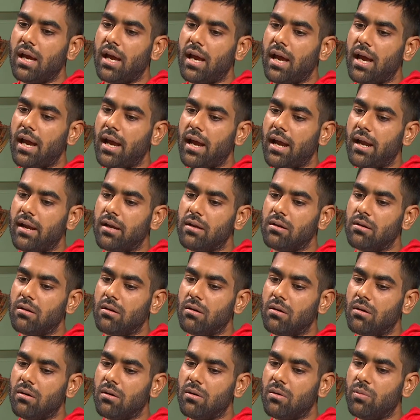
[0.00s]
And
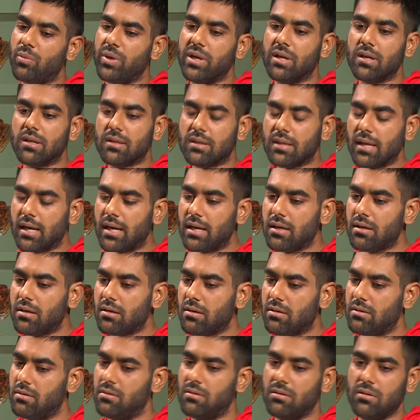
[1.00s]
we did that.
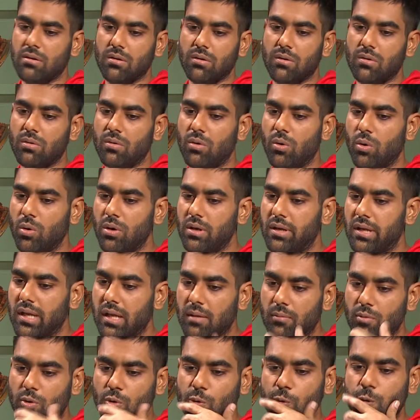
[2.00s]
The whole
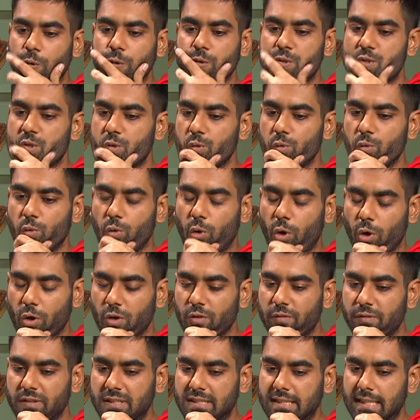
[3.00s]
team, kudos to
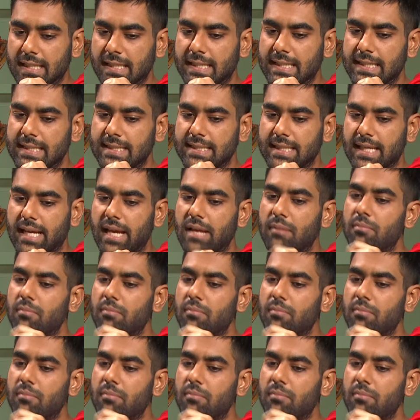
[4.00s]
all of us, I guess.